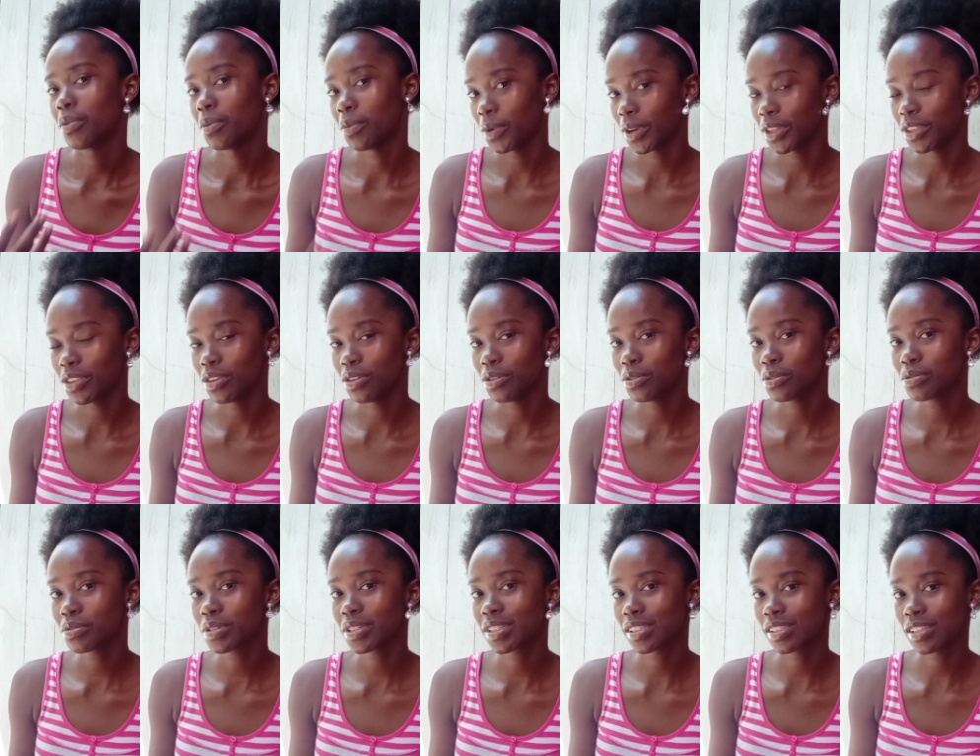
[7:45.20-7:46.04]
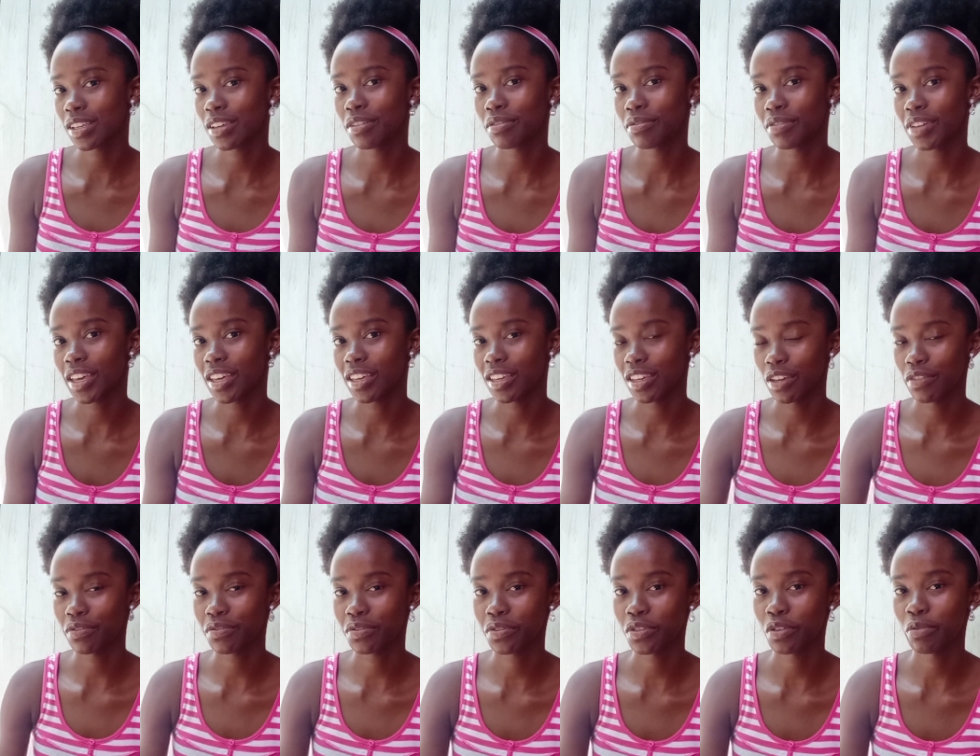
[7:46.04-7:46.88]
when you receive a
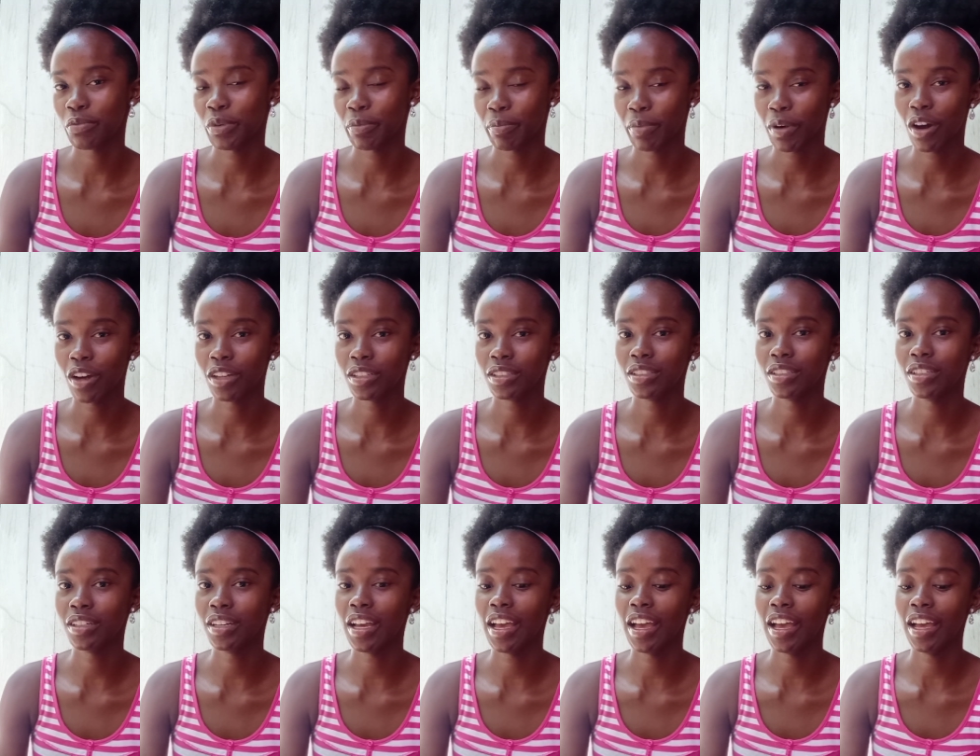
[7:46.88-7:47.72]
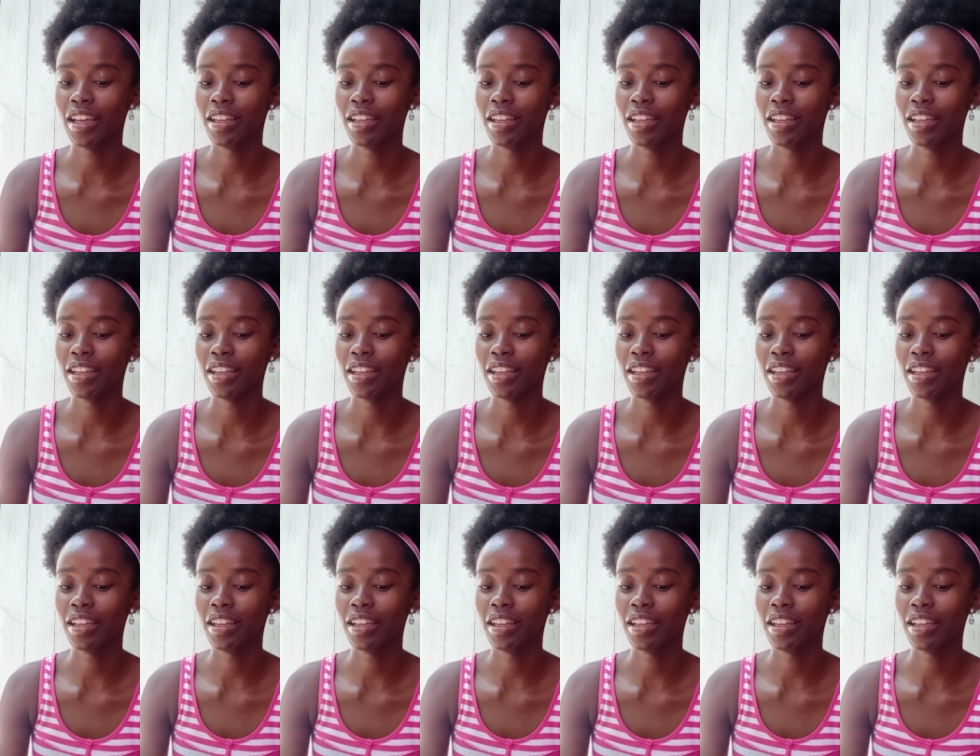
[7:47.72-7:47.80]
gift from your partner